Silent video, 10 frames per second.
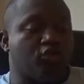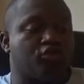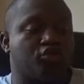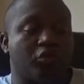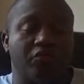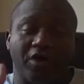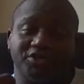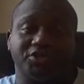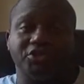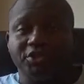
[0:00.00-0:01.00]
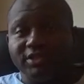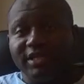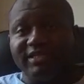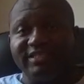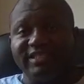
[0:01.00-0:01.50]
So far so good.
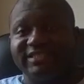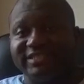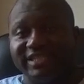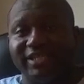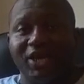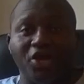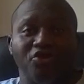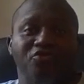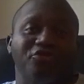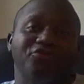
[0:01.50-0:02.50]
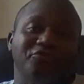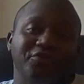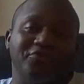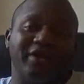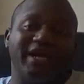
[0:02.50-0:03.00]
DC, you're
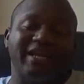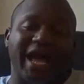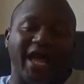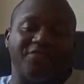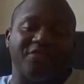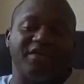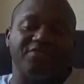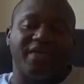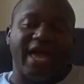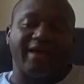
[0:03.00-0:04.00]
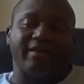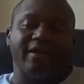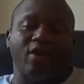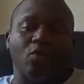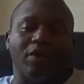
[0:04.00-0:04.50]
doing great. I think that
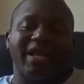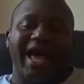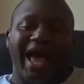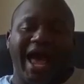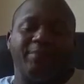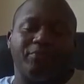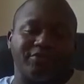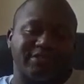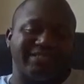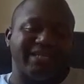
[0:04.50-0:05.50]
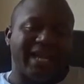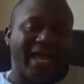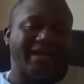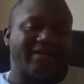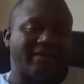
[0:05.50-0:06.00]
what I personally
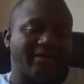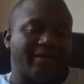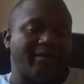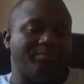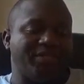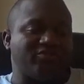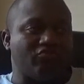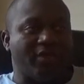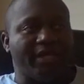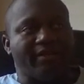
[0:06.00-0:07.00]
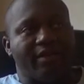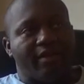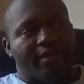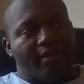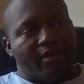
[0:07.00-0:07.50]
like between
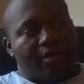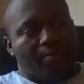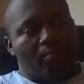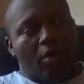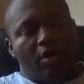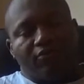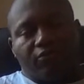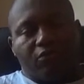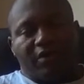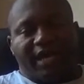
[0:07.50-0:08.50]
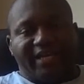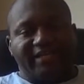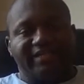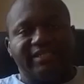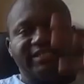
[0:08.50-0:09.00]
Marvel
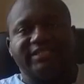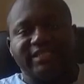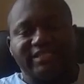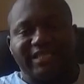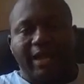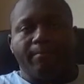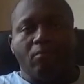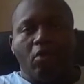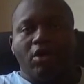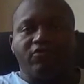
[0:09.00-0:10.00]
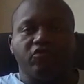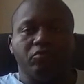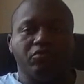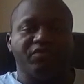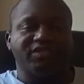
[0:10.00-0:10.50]
and DC is that Marvel
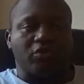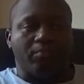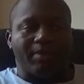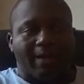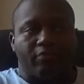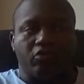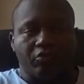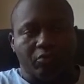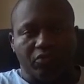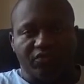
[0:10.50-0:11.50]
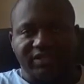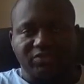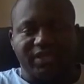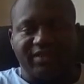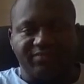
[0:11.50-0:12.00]
movies are popcorn movies.
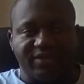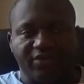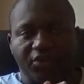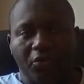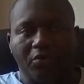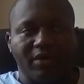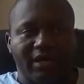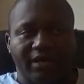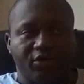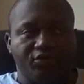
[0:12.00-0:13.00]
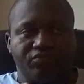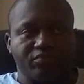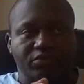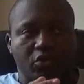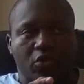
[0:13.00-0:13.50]
So they you know,
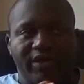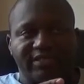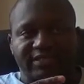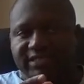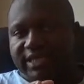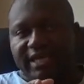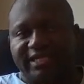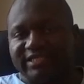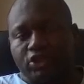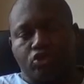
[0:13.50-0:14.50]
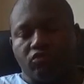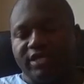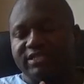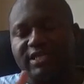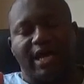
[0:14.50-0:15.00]
you go and see it. It's a
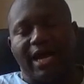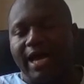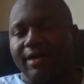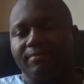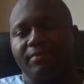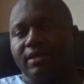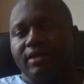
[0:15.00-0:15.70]
great time.